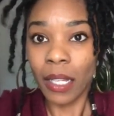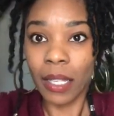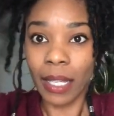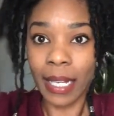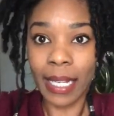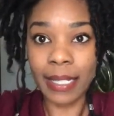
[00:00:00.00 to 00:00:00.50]

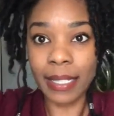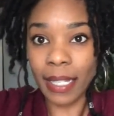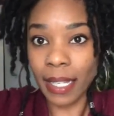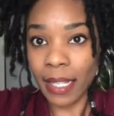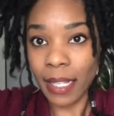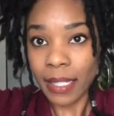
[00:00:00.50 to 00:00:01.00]
Like I
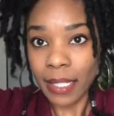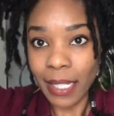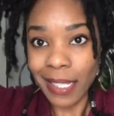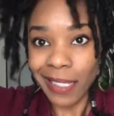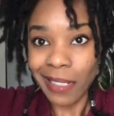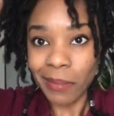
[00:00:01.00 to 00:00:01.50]
said, to
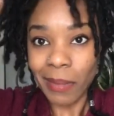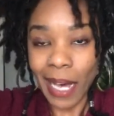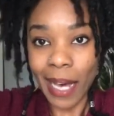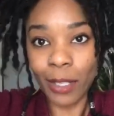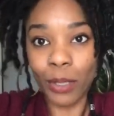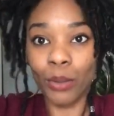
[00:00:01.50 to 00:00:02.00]
get them how
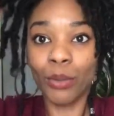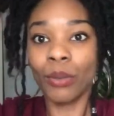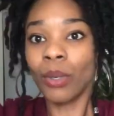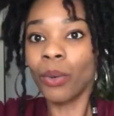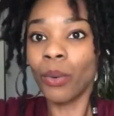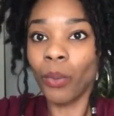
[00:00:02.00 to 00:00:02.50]
you
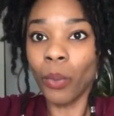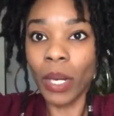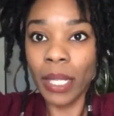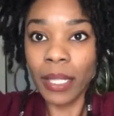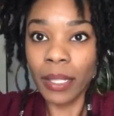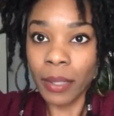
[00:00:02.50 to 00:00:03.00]

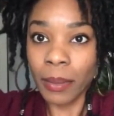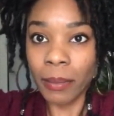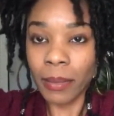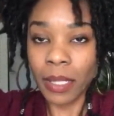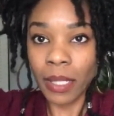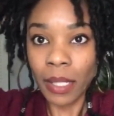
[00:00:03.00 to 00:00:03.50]
want them,
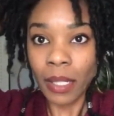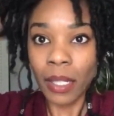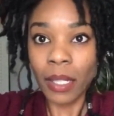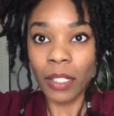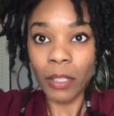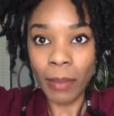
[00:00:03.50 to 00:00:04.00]

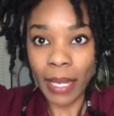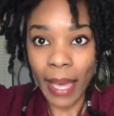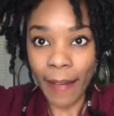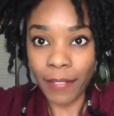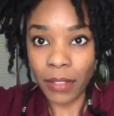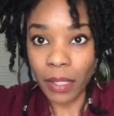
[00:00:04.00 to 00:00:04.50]
you may
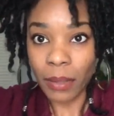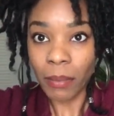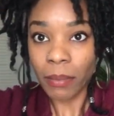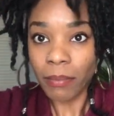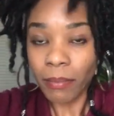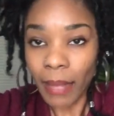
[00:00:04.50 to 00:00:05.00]
have to
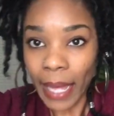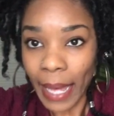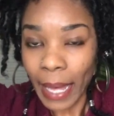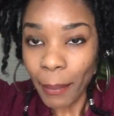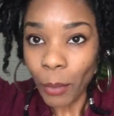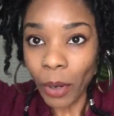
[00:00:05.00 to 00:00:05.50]

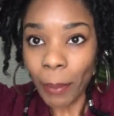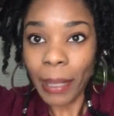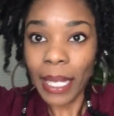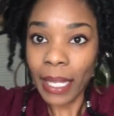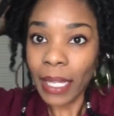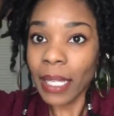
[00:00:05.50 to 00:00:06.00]
add more
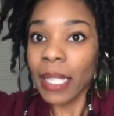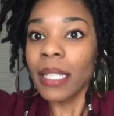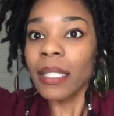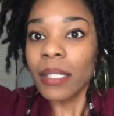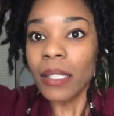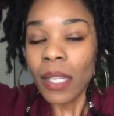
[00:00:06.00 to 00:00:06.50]

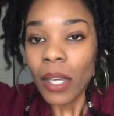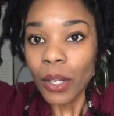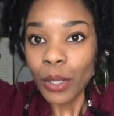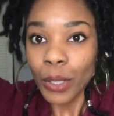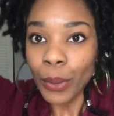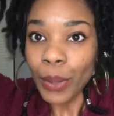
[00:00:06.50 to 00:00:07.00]
pins,
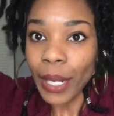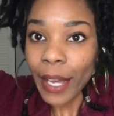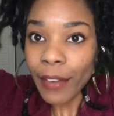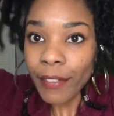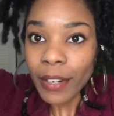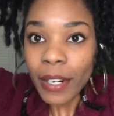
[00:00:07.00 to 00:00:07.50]
do
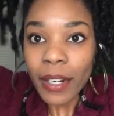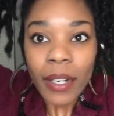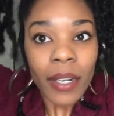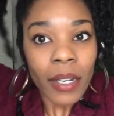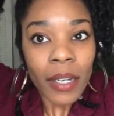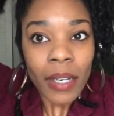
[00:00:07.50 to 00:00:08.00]
whatever,
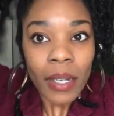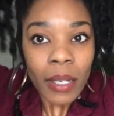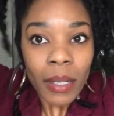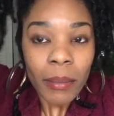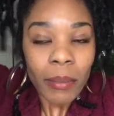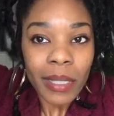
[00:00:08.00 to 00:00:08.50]

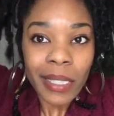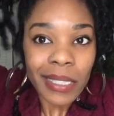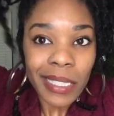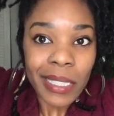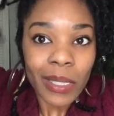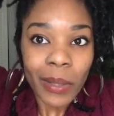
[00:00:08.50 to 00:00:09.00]
but
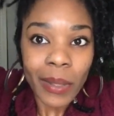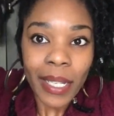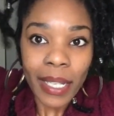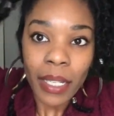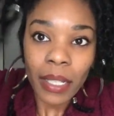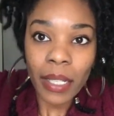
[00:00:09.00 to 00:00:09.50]
just go
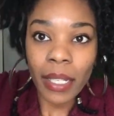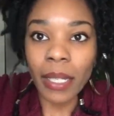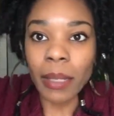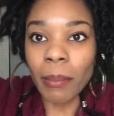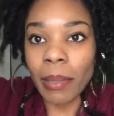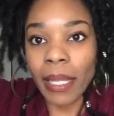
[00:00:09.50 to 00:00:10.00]
ahead
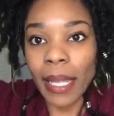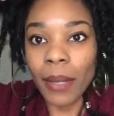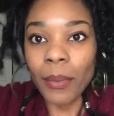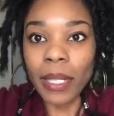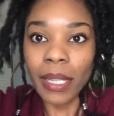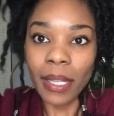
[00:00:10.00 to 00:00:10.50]
and play
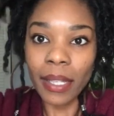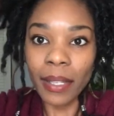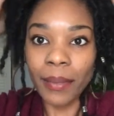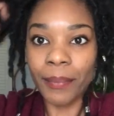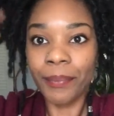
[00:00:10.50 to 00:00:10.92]
with it